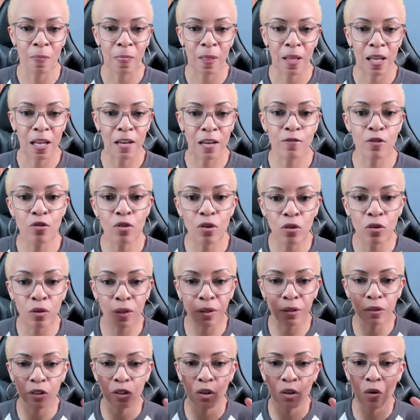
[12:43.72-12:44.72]
If you don't,
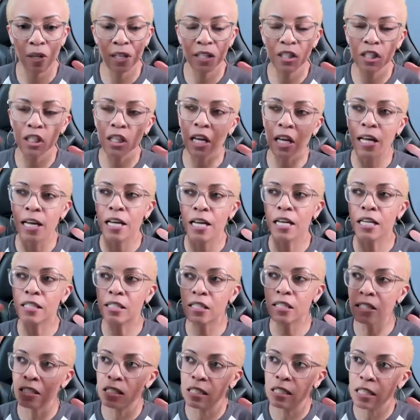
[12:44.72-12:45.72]
so it's it's
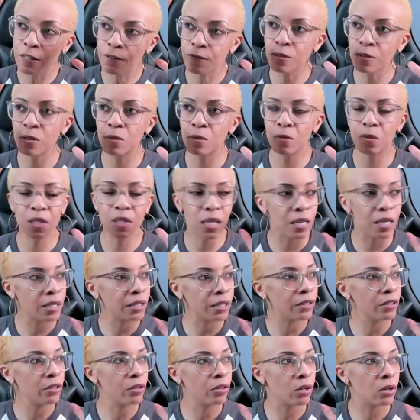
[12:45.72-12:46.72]
a difference from saying
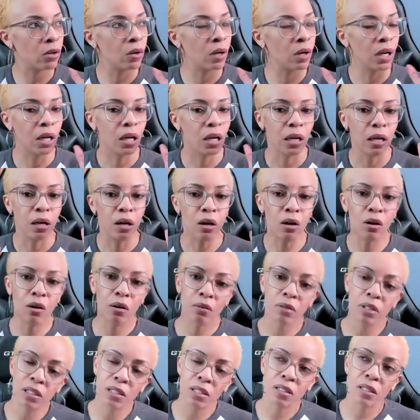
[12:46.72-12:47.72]
you know, oh,
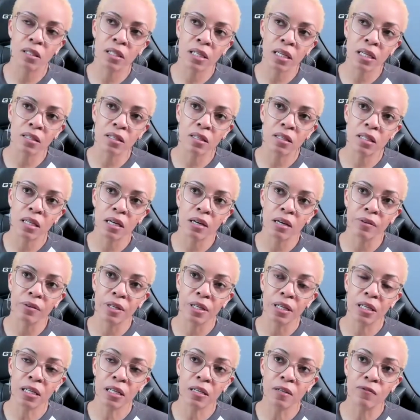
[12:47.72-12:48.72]
this is a necessary
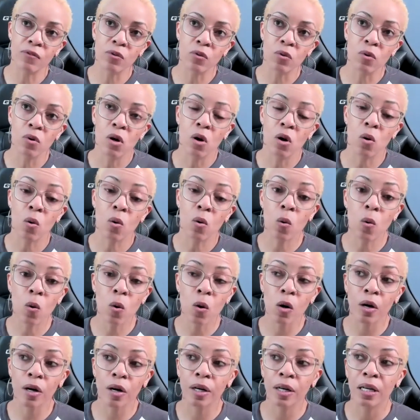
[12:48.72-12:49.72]
evil,
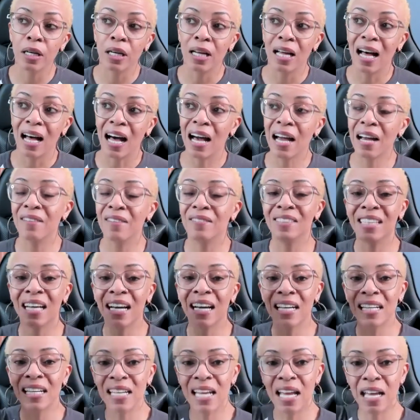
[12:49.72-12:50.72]
or I have
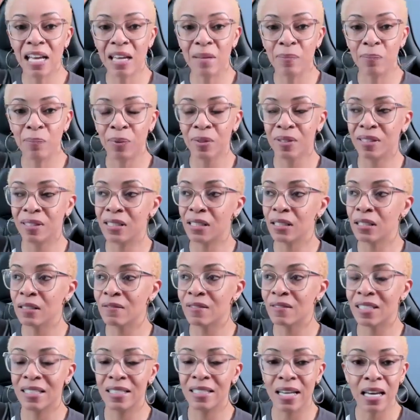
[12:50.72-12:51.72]
ninety eight percent of
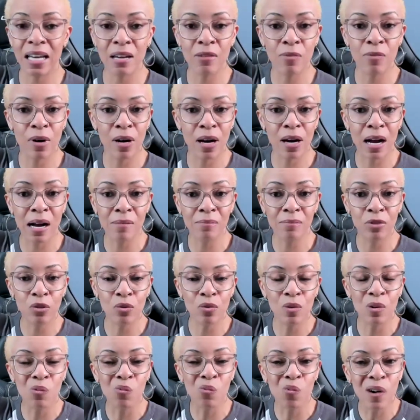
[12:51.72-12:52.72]
the day where I'm
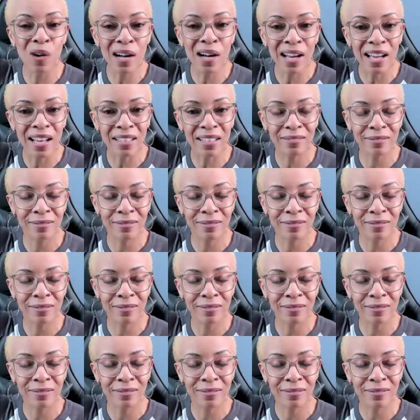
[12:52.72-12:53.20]
doing what.